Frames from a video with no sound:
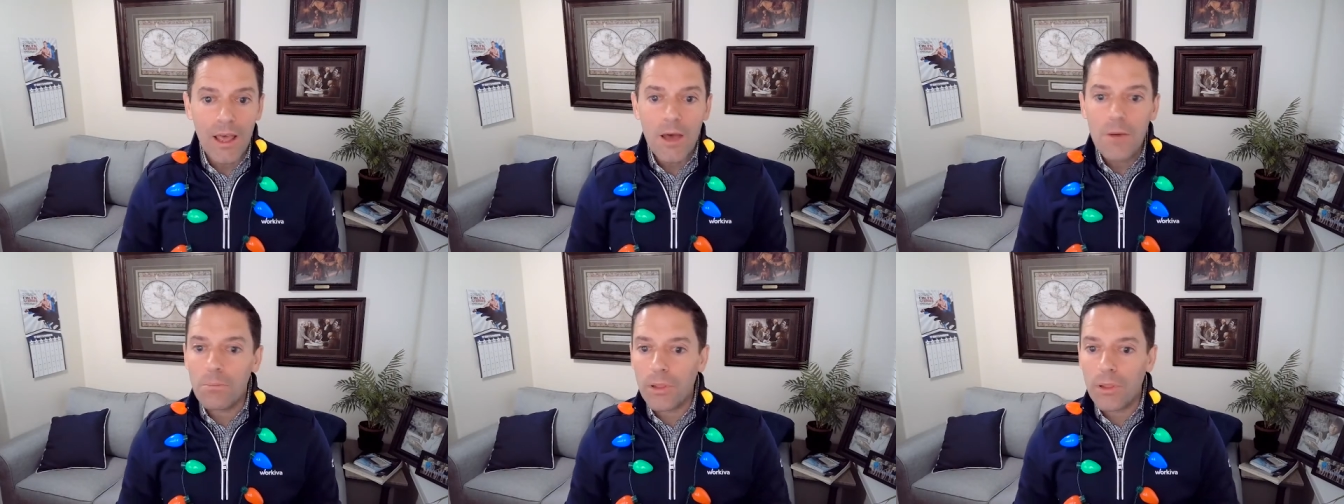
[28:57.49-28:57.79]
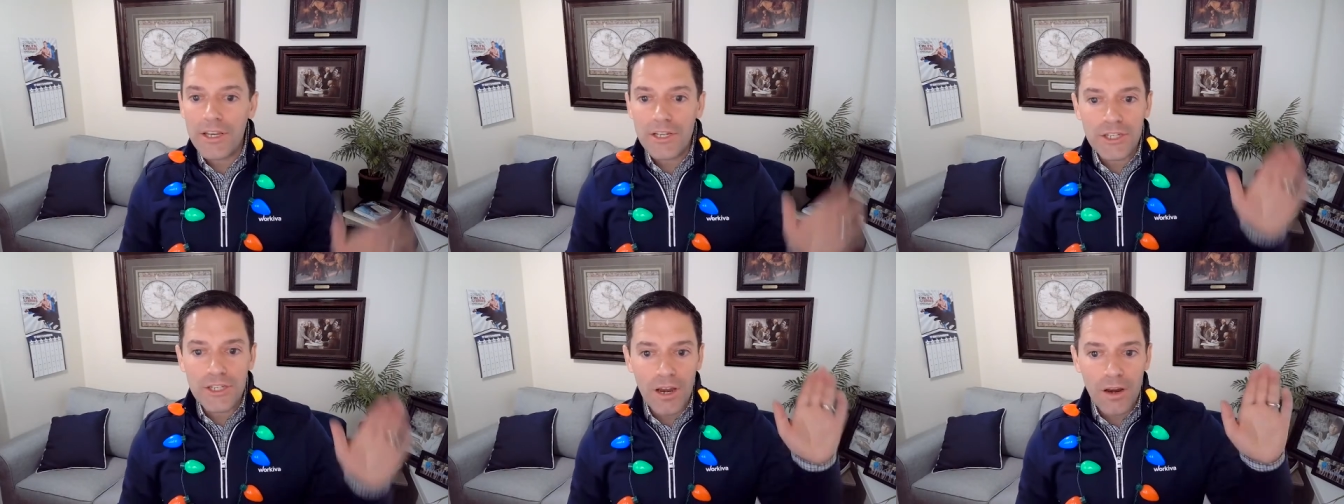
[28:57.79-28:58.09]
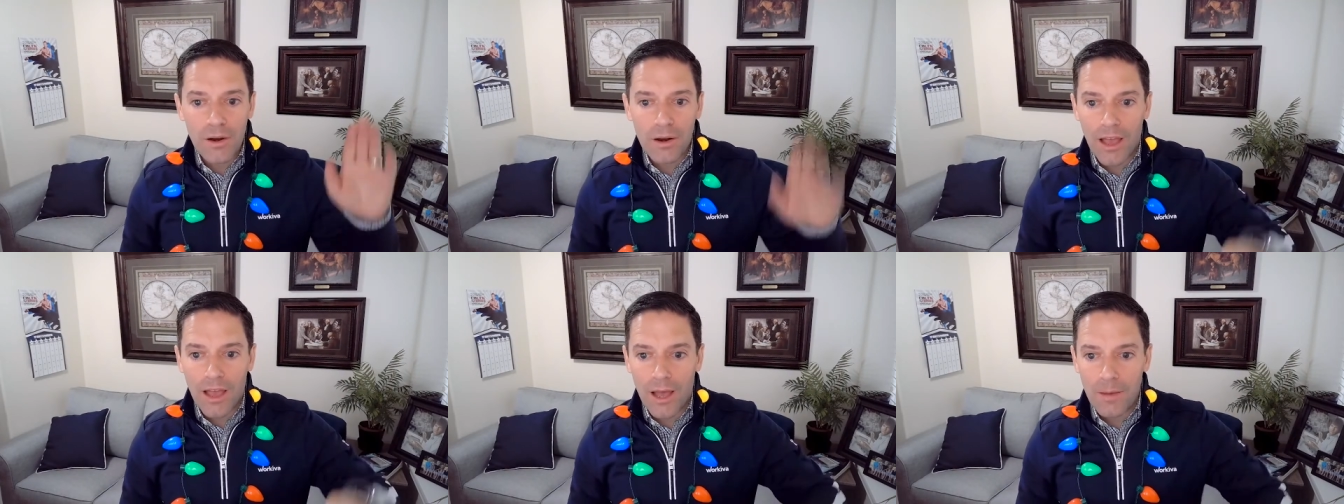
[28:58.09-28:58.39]
Please share
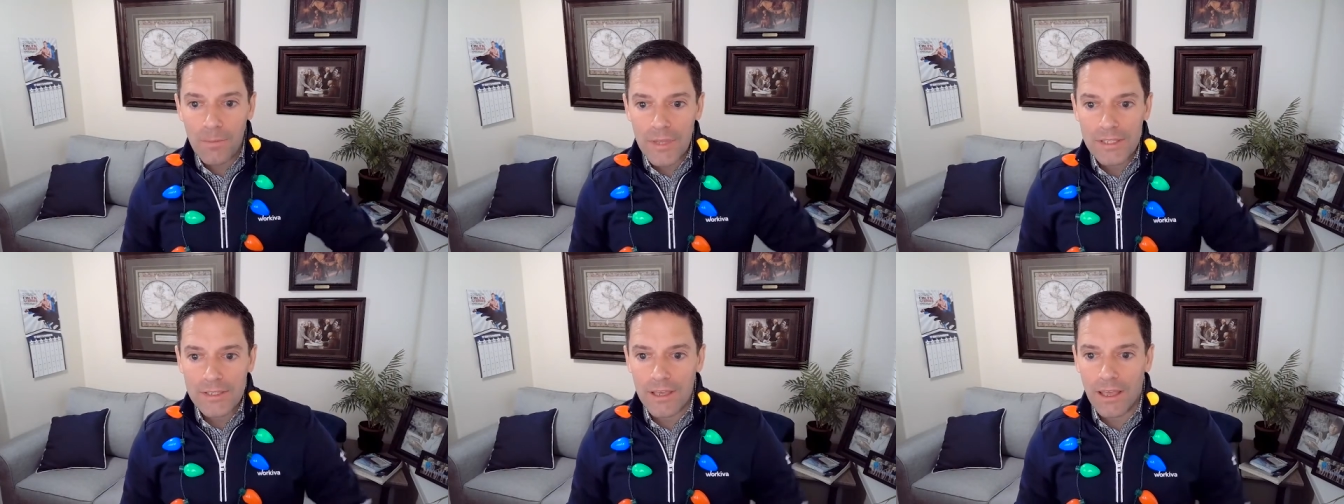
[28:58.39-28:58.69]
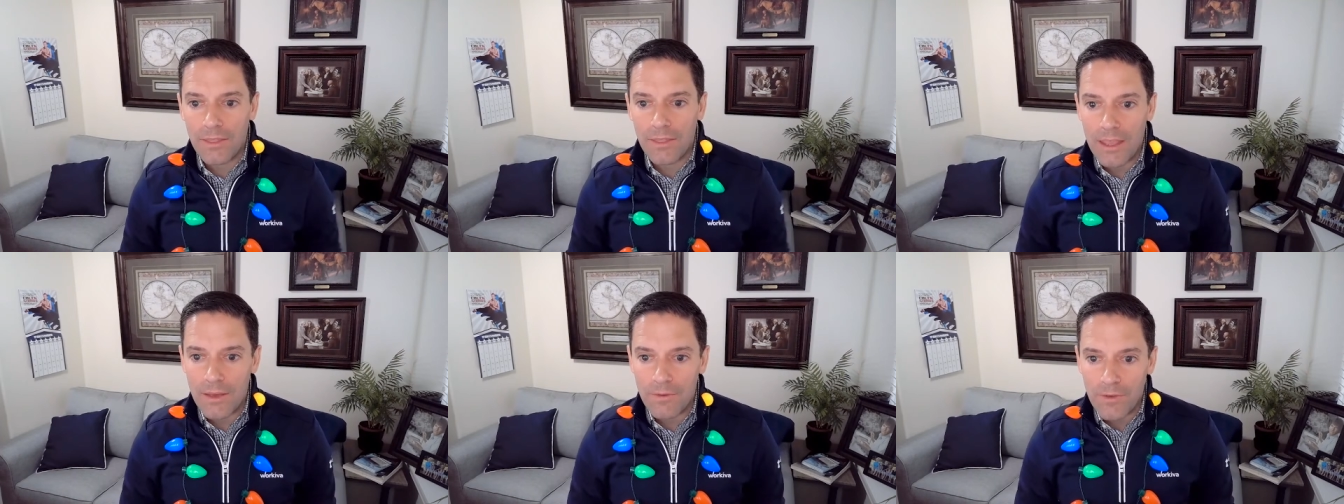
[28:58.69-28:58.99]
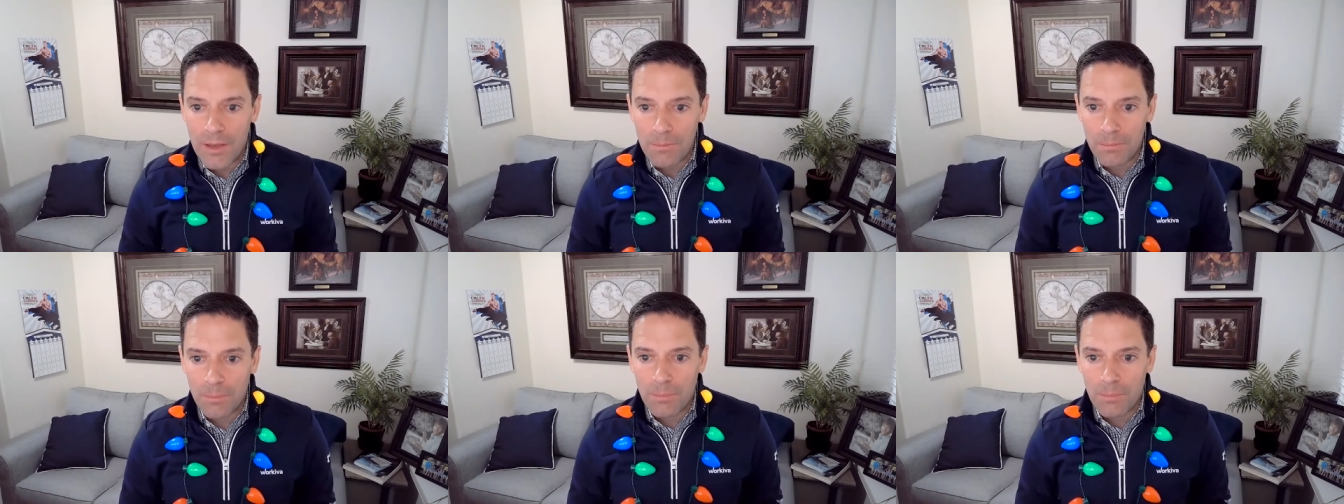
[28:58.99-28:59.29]
your comments on the
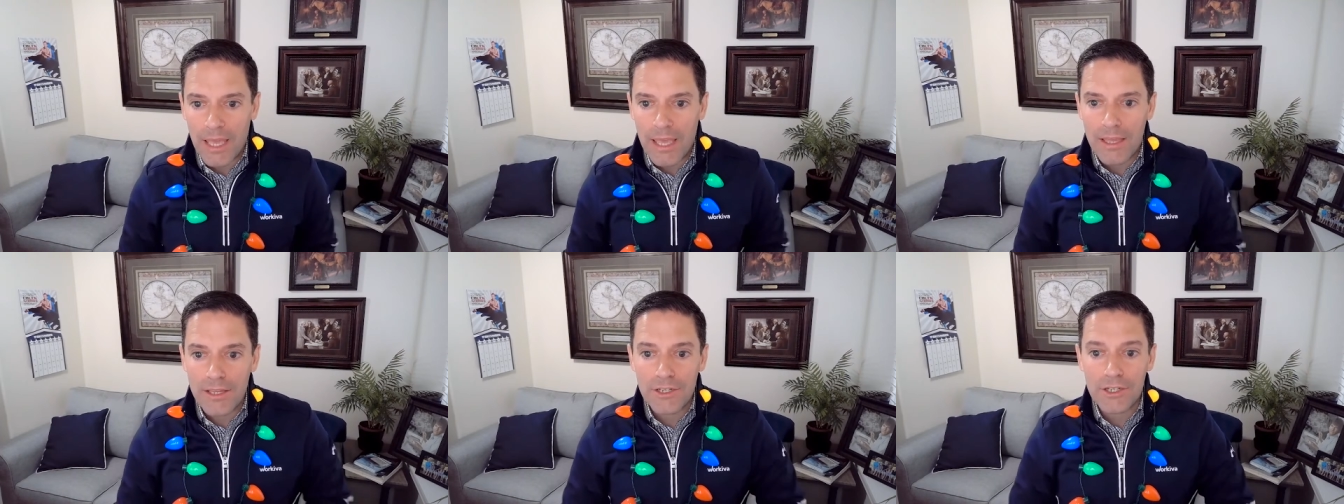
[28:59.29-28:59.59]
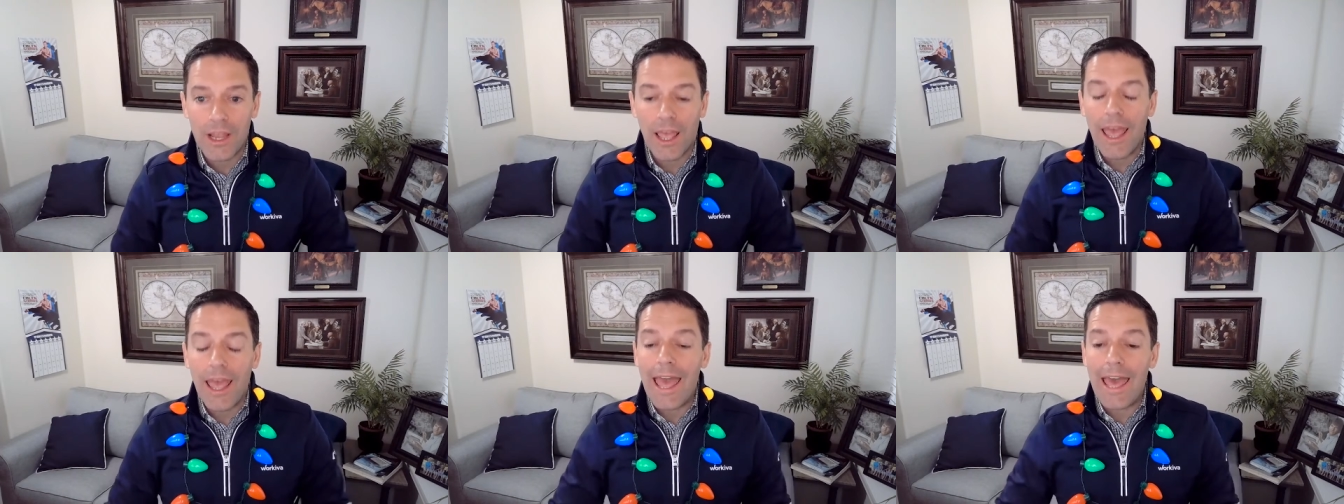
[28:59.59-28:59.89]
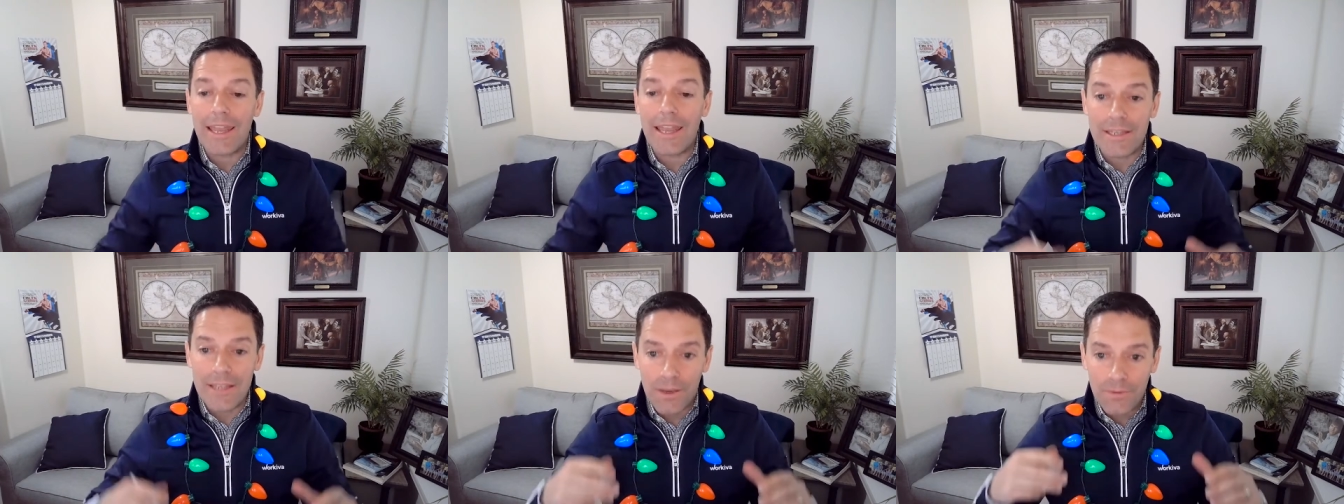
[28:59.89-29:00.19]
event page
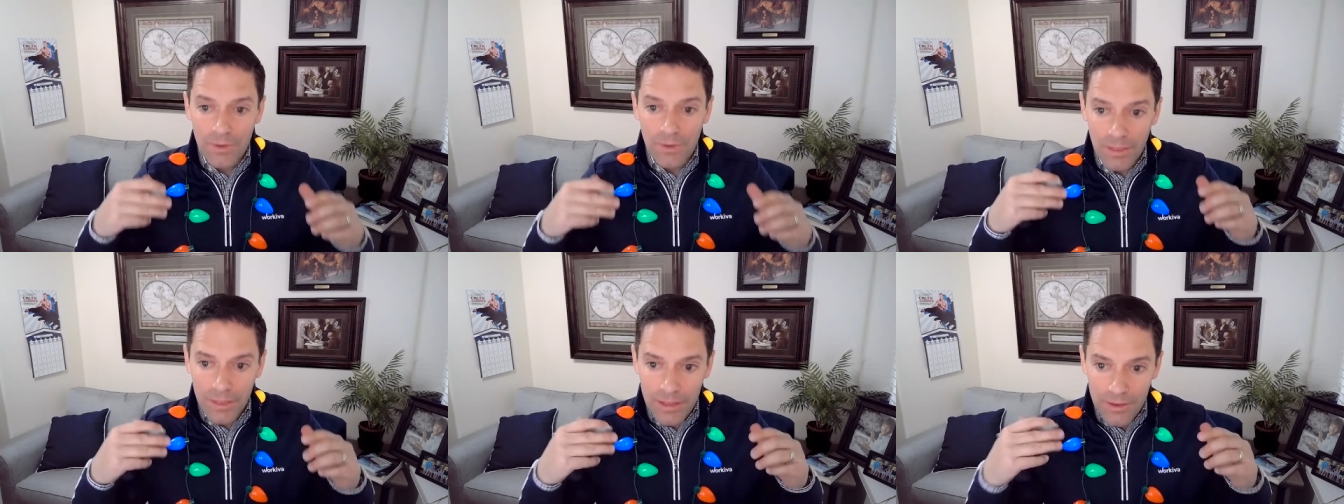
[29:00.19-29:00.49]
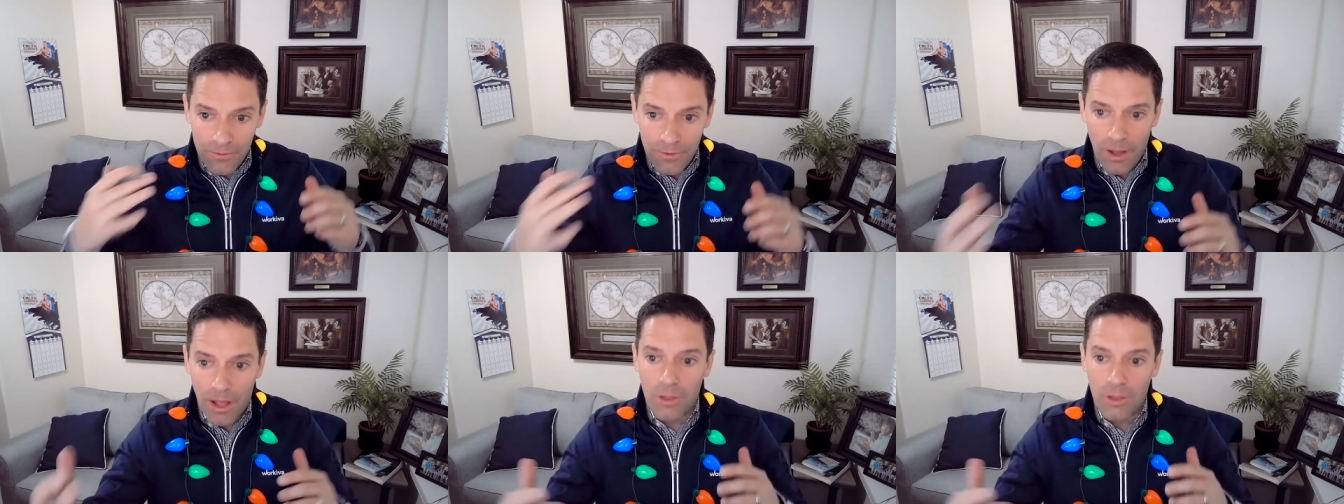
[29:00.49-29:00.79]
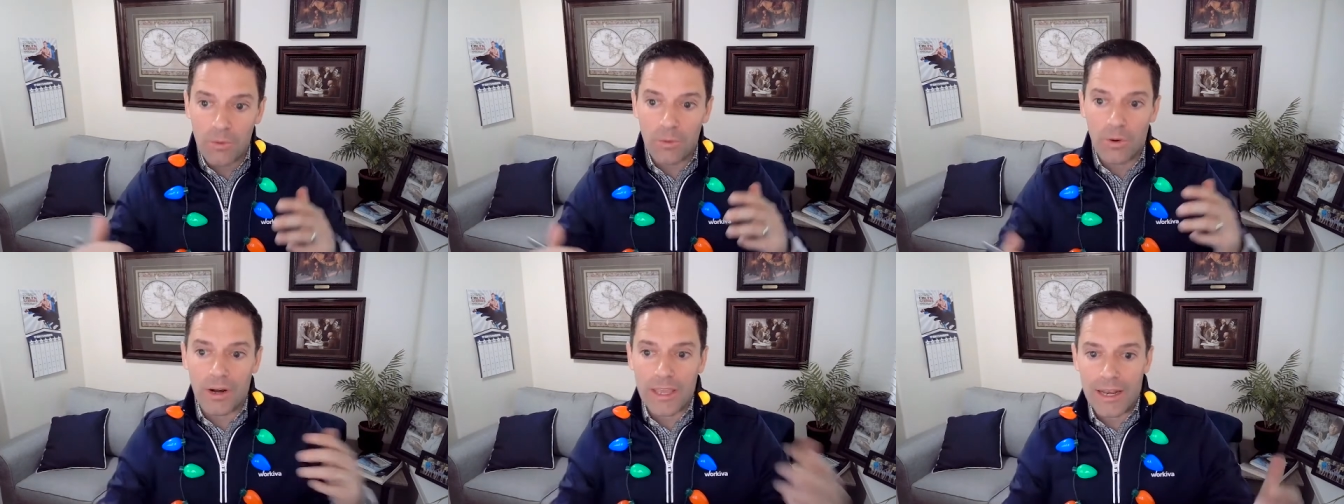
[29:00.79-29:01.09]
and definitely follow
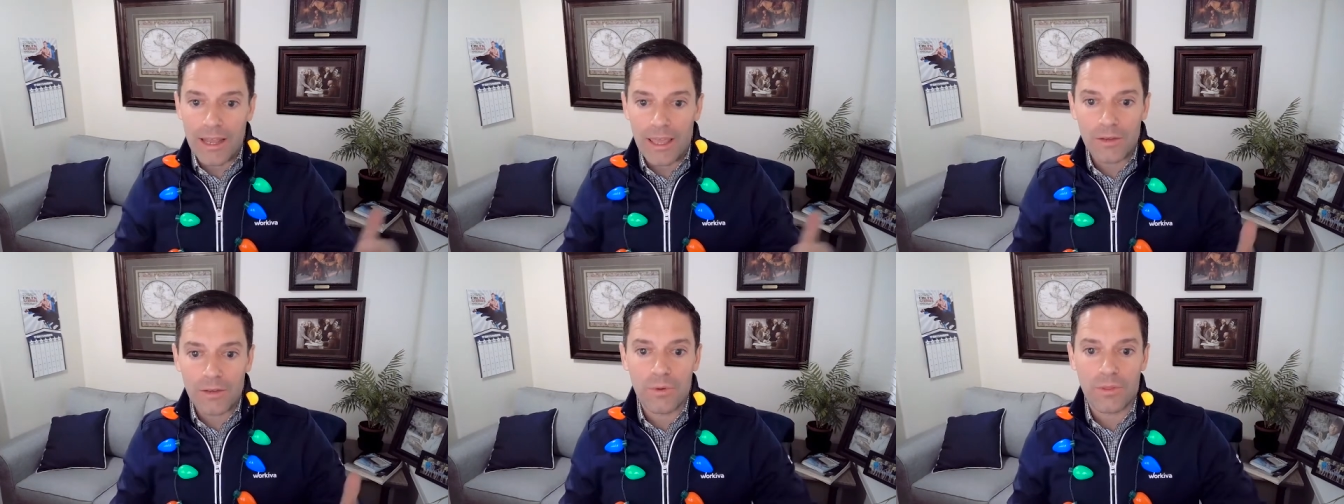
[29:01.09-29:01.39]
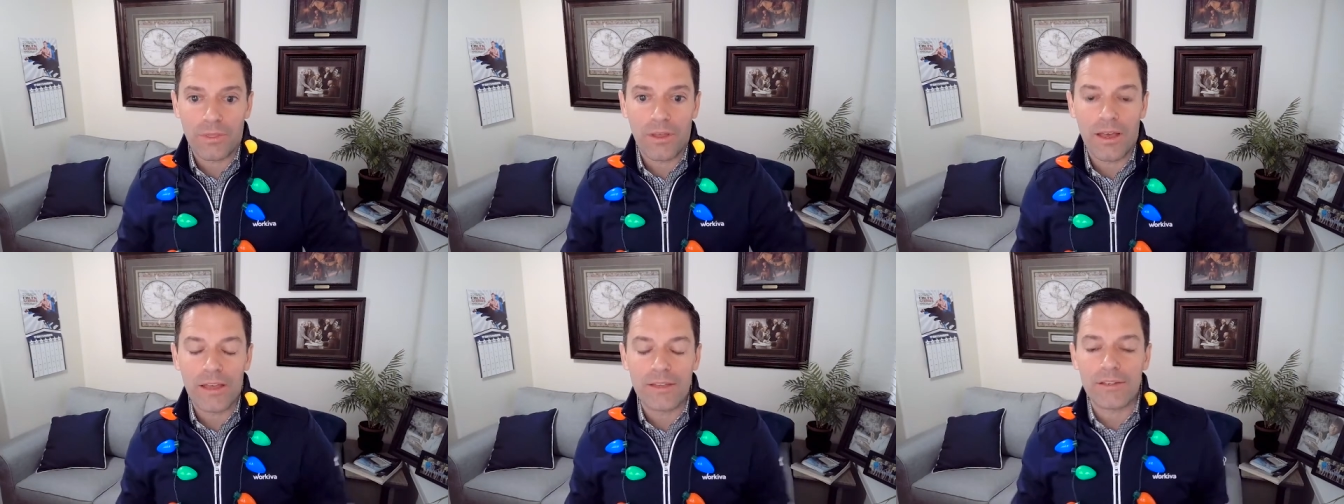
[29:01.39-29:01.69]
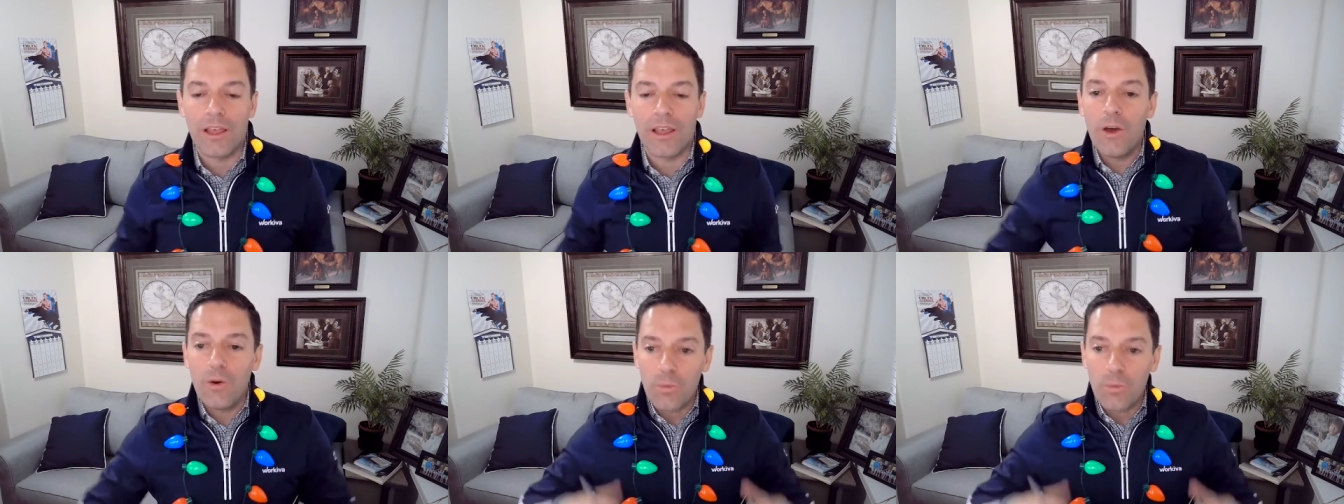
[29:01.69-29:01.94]
or connect with us.